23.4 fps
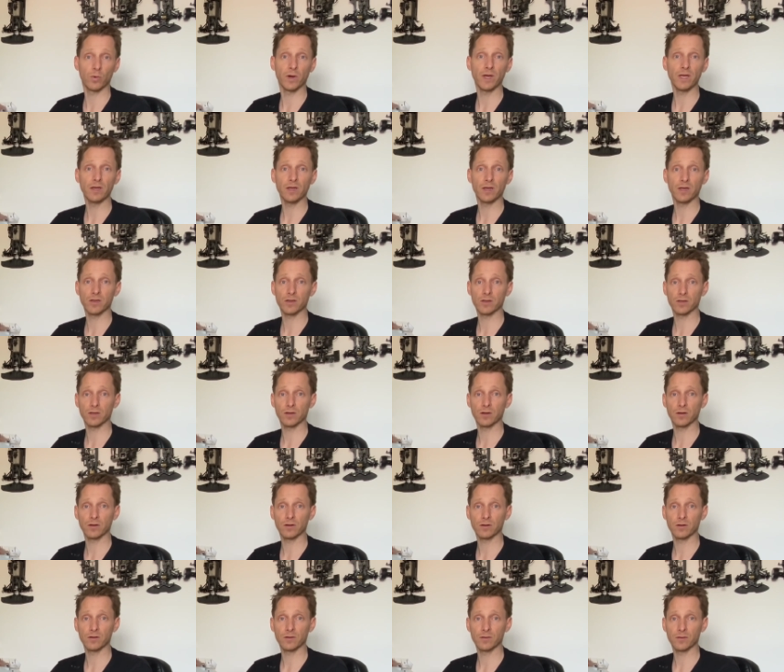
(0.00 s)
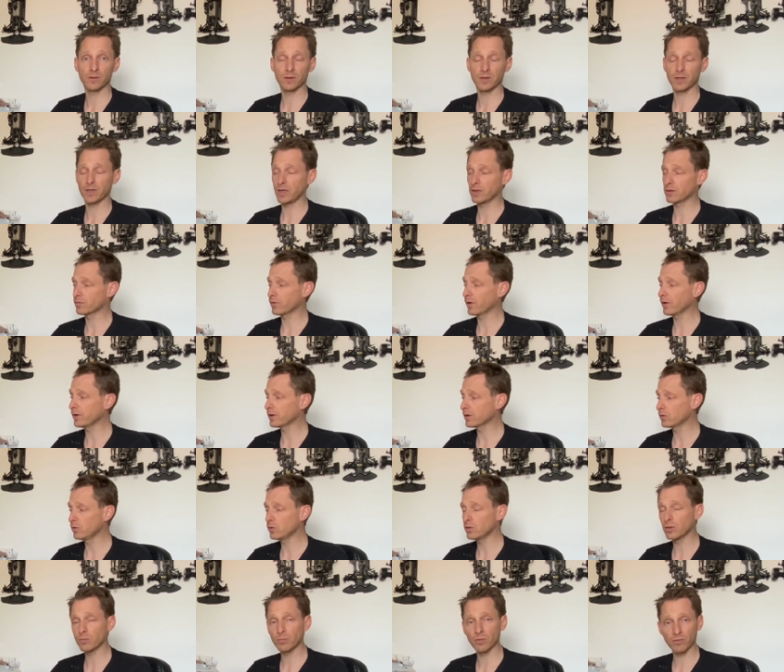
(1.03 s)
is very
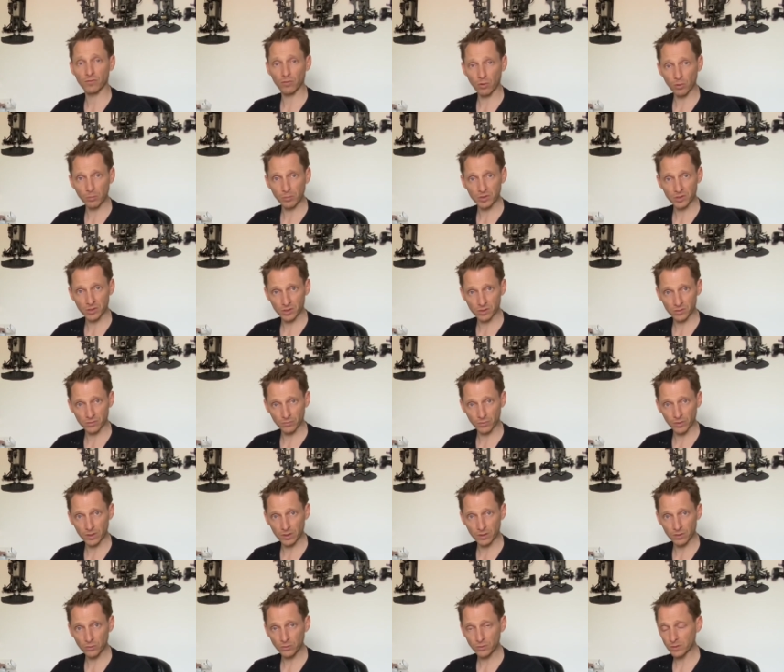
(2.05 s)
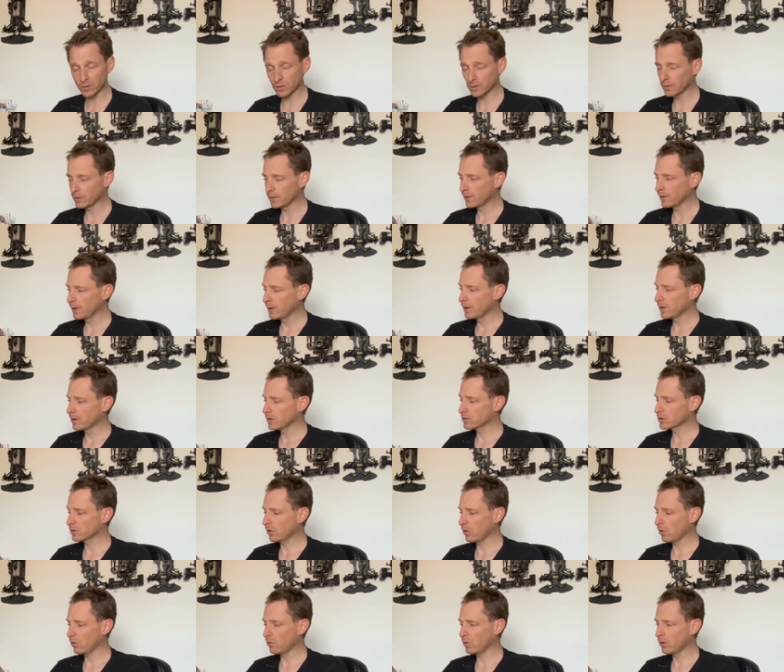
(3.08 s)
good. The performance is really good.
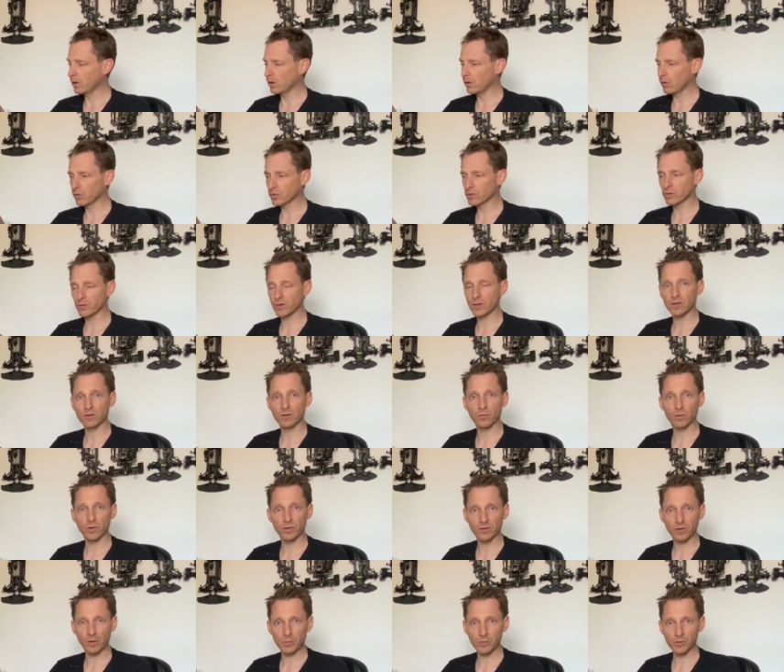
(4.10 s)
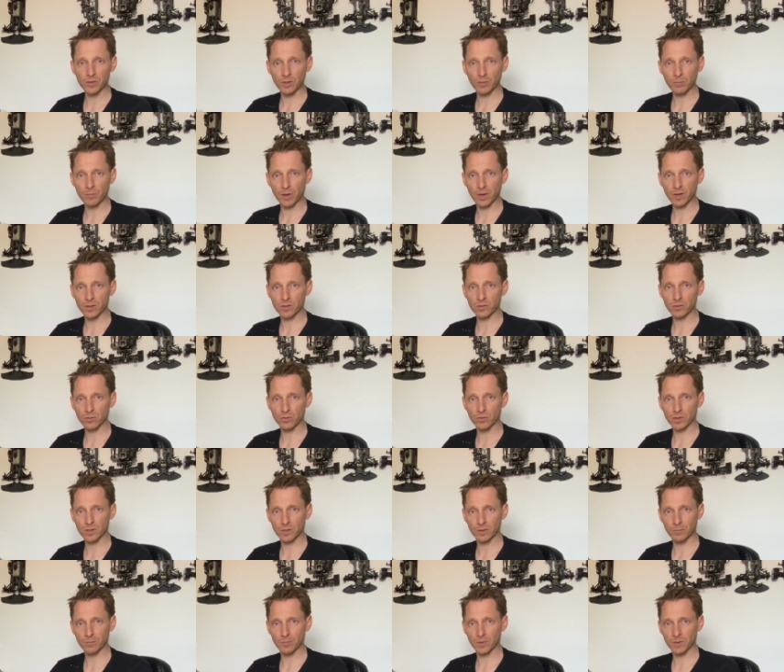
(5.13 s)
So also at the World Championship I saw
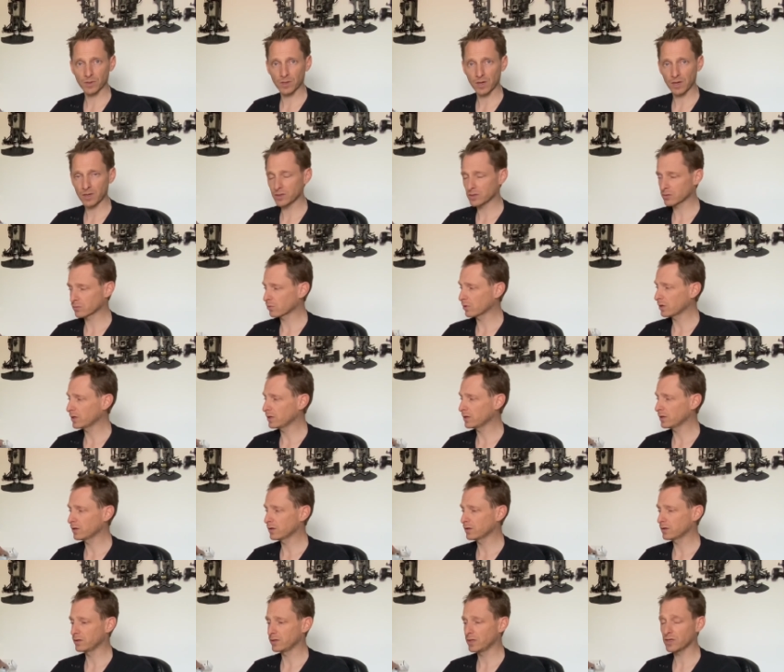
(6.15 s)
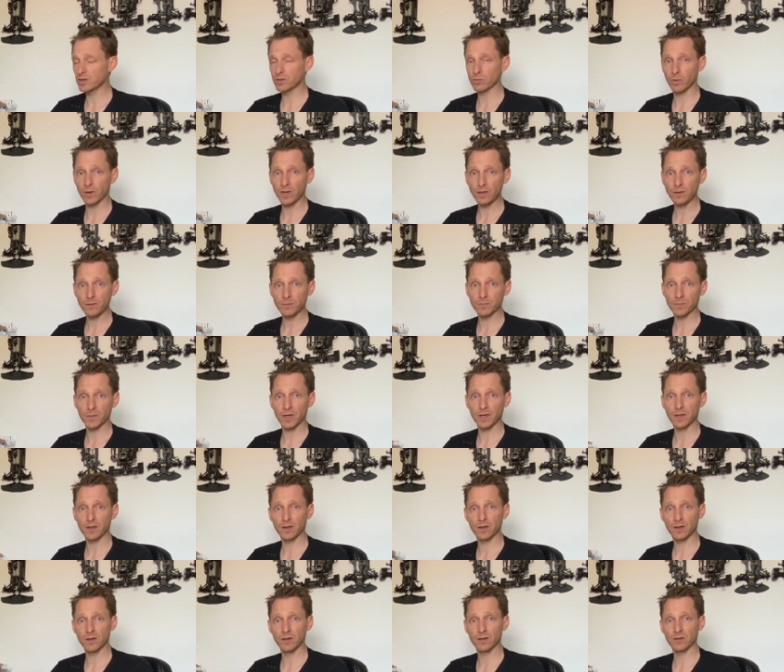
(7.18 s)
some guys running this wing,
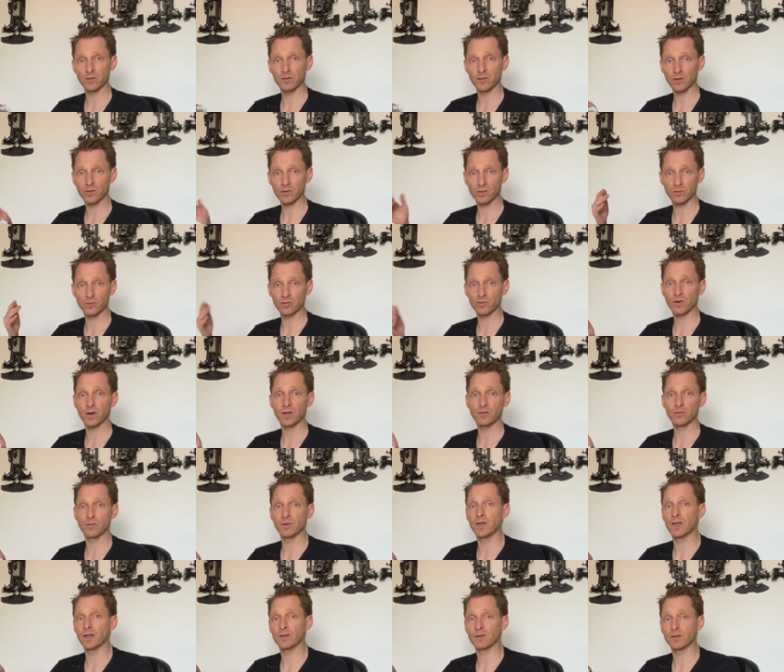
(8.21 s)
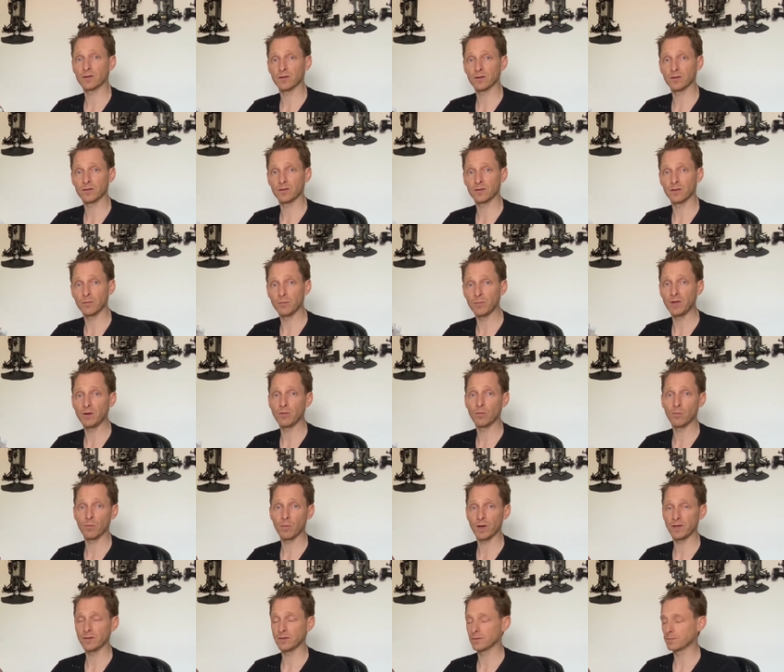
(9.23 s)
and just to try to get the minimum
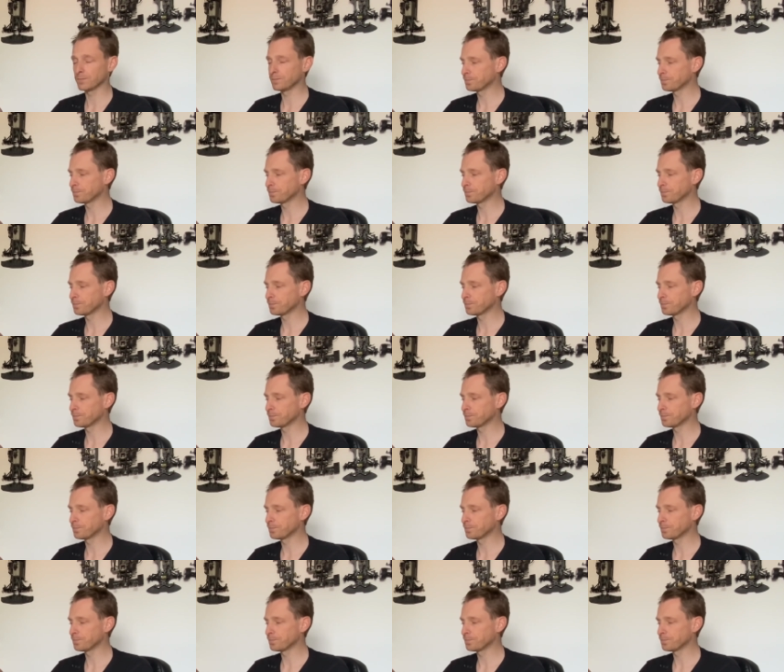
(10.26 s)
weight.